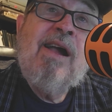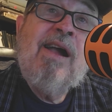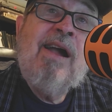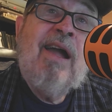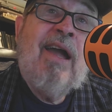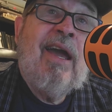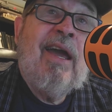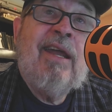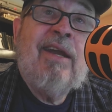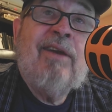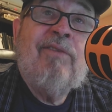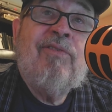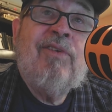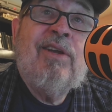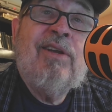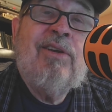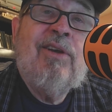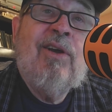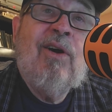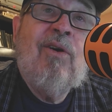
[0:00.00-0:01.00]
And if you
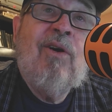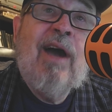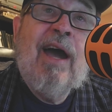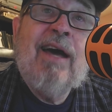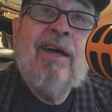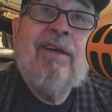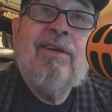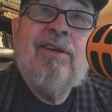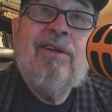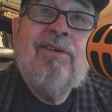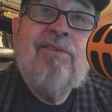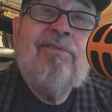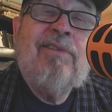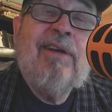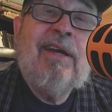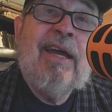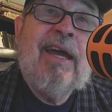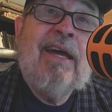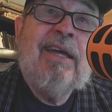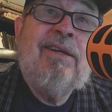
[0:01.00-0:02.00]
know how you
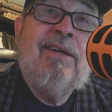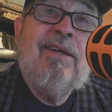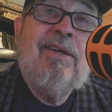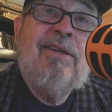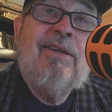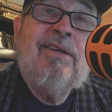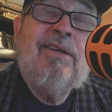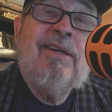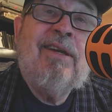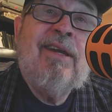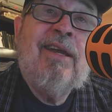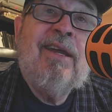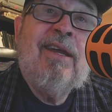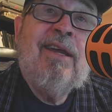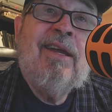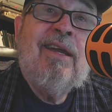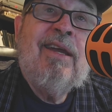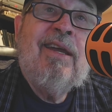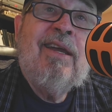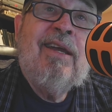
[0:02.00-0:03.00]
add,
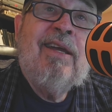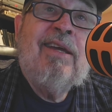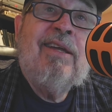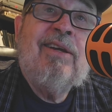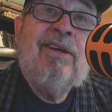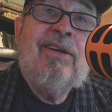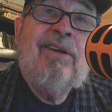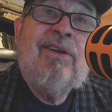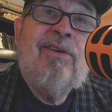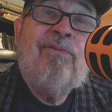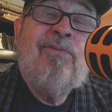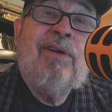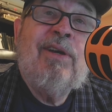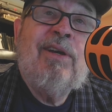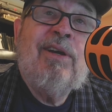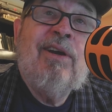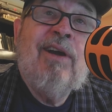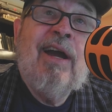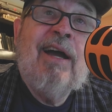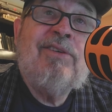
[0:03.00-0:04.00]
you
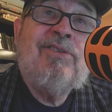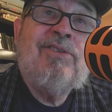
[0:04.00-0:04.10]
figure out your